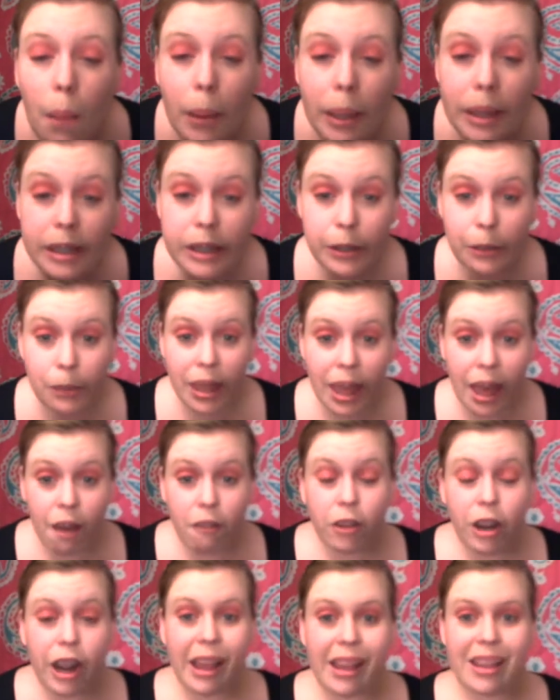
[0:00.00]
Okay, so we
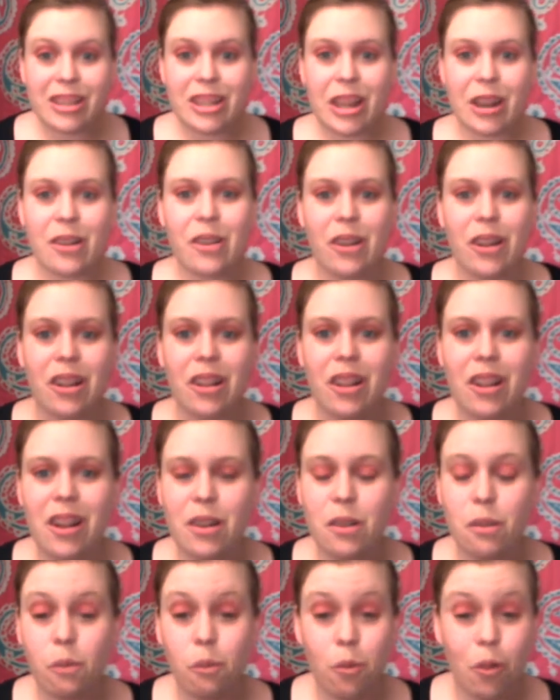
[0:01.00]
have our eyeshadow all on.